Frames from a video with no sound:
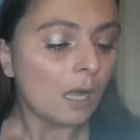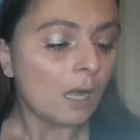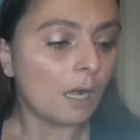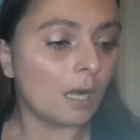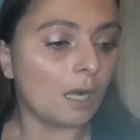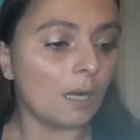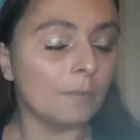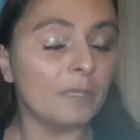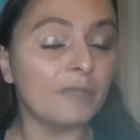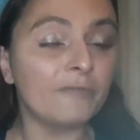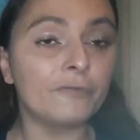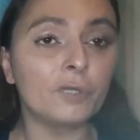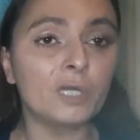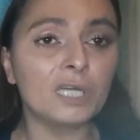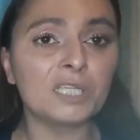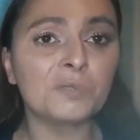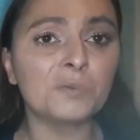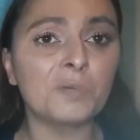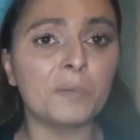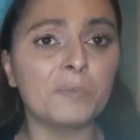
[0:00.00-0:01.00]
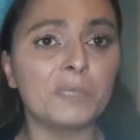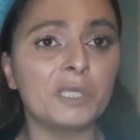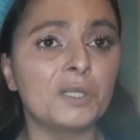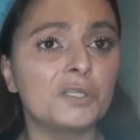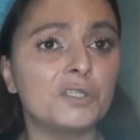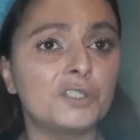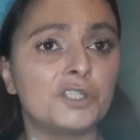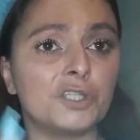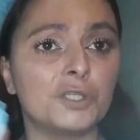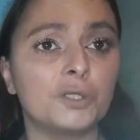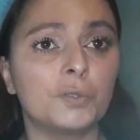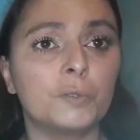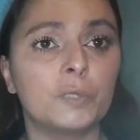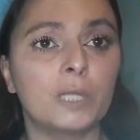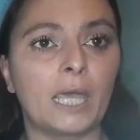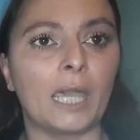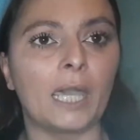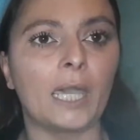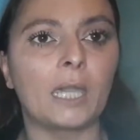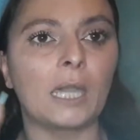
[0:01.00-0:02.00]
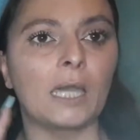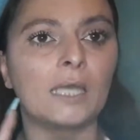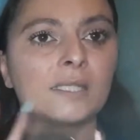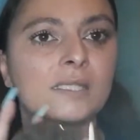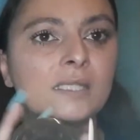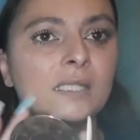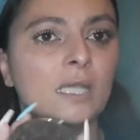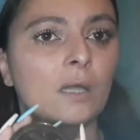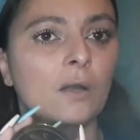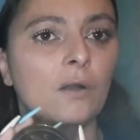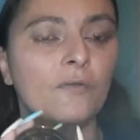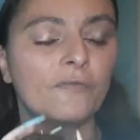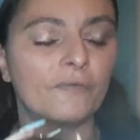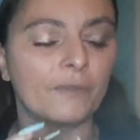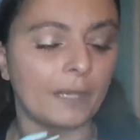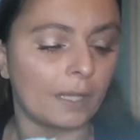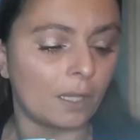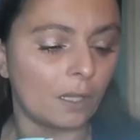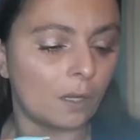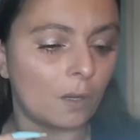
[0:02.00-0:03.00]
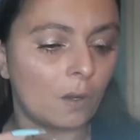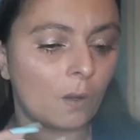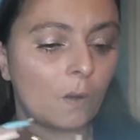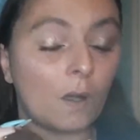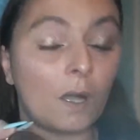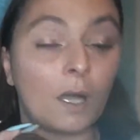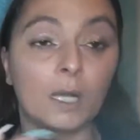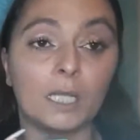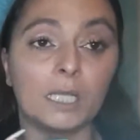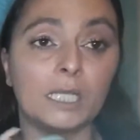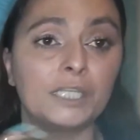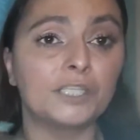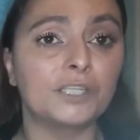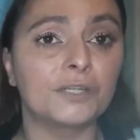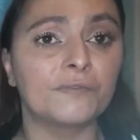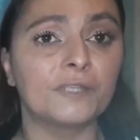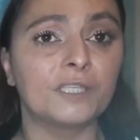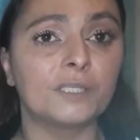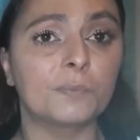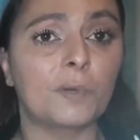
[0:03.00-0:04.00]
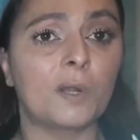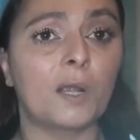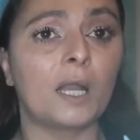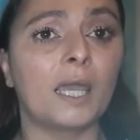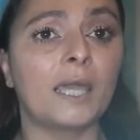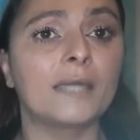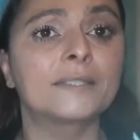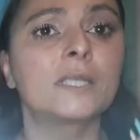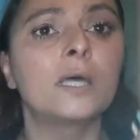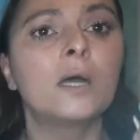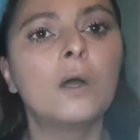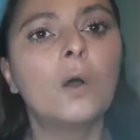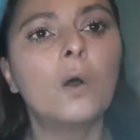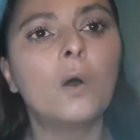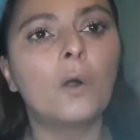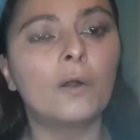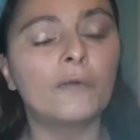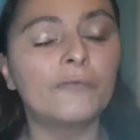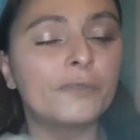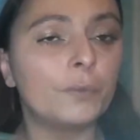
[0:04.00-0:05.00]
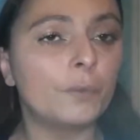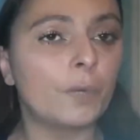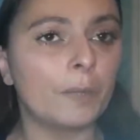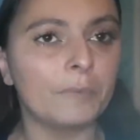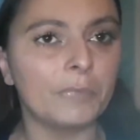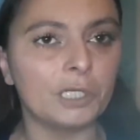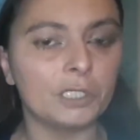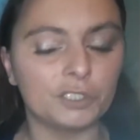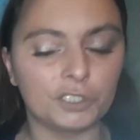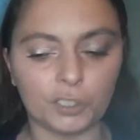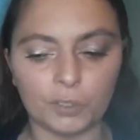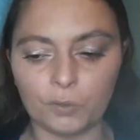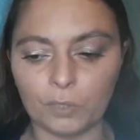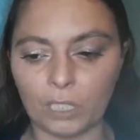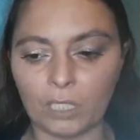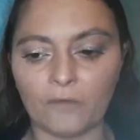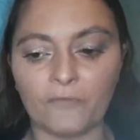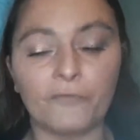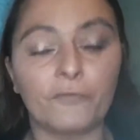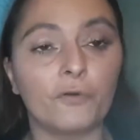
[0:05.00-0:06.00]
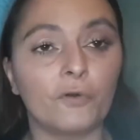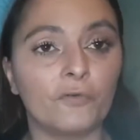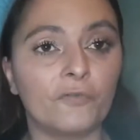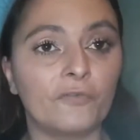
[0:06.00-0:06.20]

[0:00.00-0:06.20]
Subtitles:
If you guys want me to do like a single video on each of these products, or if you want me to do like a full